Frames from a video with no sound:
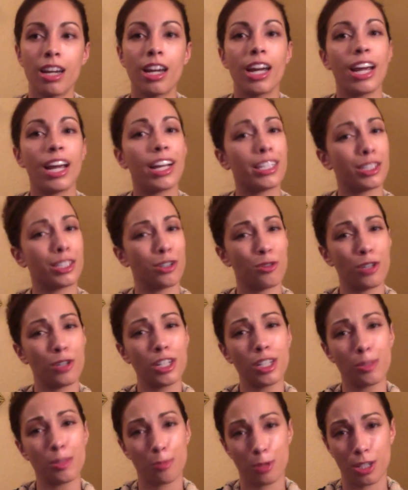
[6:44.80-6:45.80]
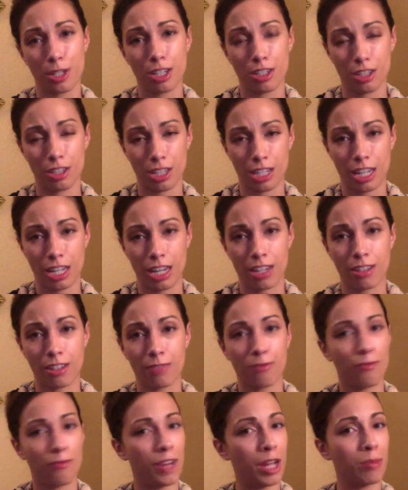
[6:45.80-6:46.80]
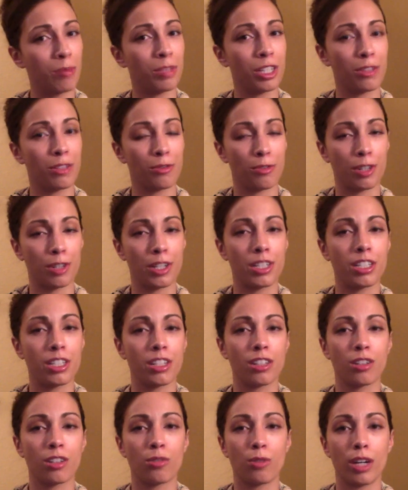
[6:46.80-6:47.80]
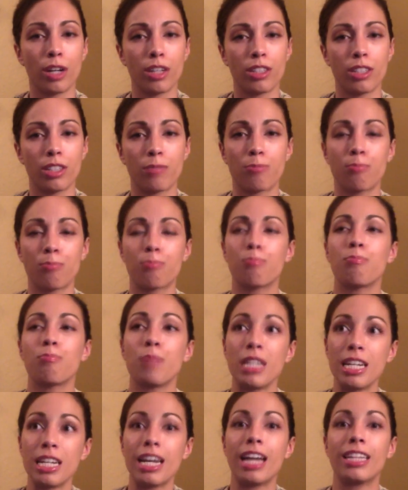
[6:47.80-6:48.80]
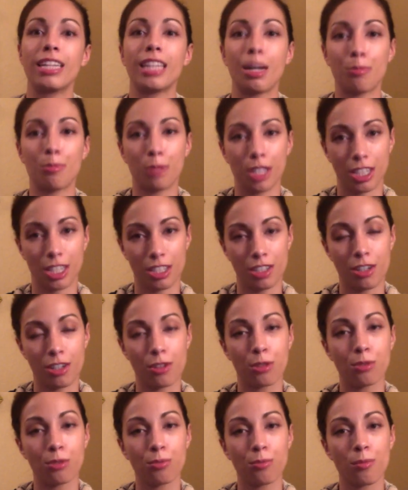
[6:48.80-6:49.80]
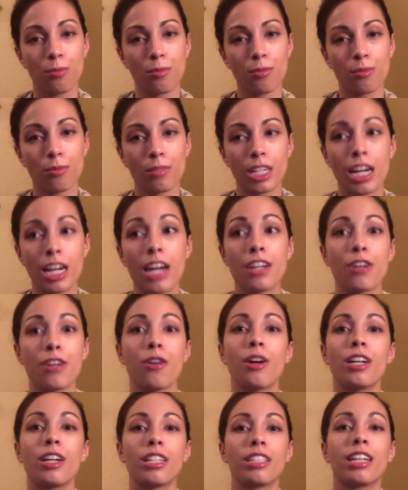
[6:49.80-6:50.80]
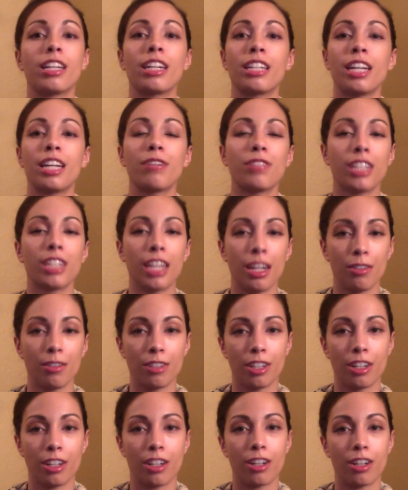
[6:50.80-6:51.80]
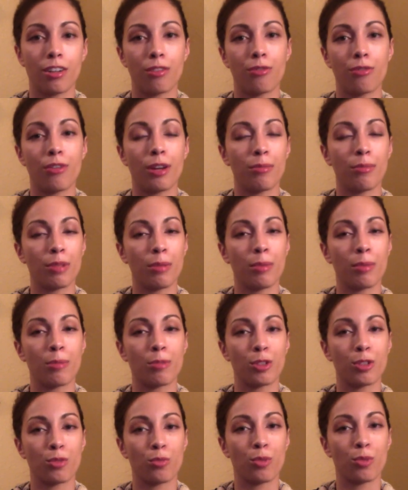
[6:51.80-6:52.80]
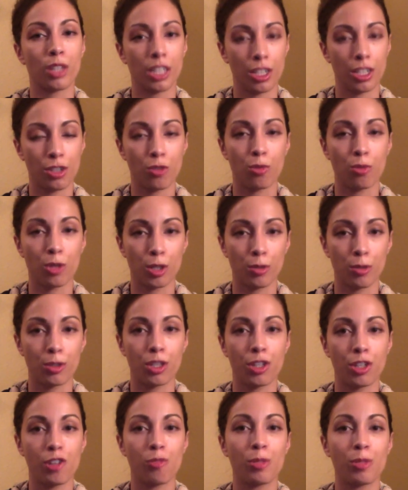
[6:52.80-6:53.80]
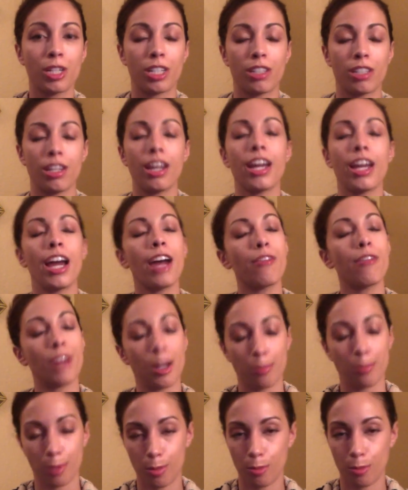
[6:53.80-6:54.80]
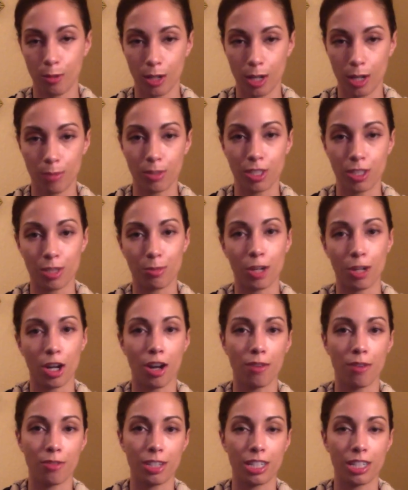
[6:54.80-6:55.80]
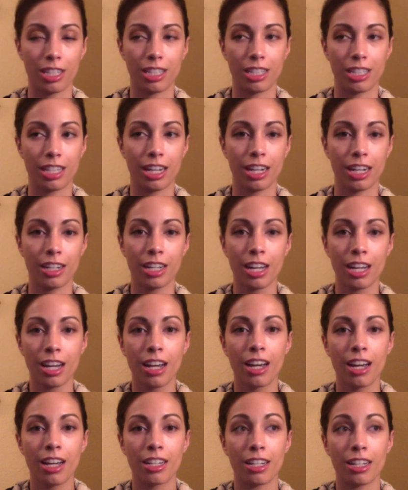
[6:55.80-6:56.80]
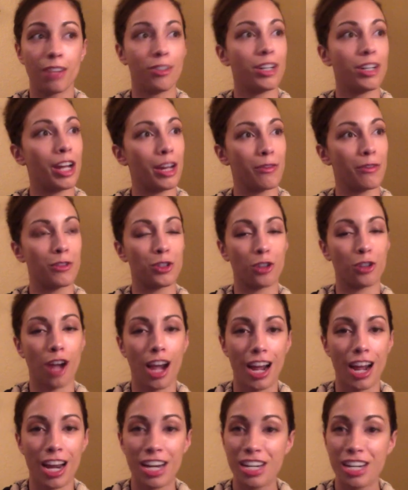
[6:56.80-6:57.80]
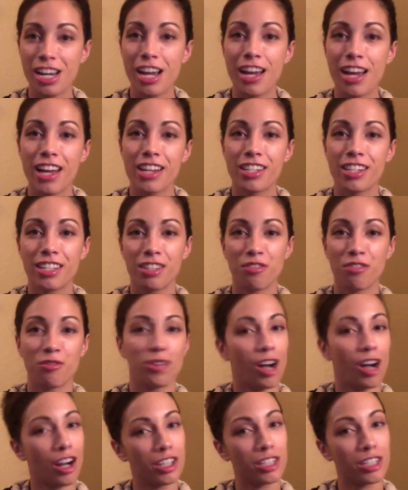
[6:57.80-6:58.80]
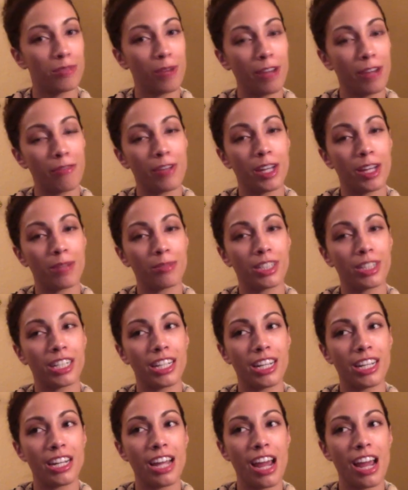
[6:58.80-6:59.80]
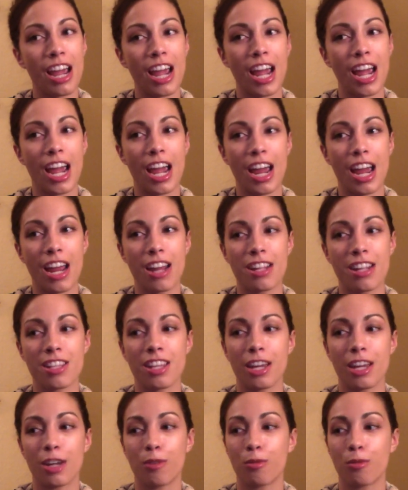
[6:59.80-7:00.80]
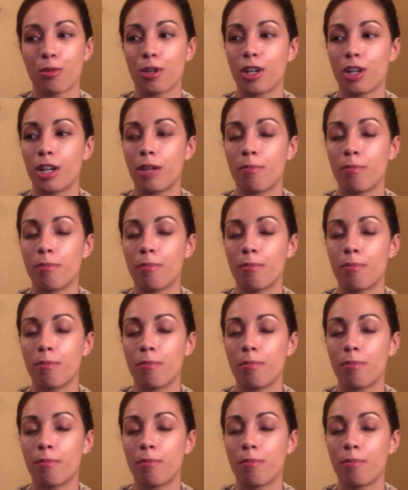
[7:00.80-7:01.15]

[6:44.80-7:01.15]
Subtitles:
it's going to potentially take family and friends a little while to be at that place too. Now, I gave the caveat of family members willing to work with you because I have had people come into my office and say, Devin, I've tried to talk to my family and they were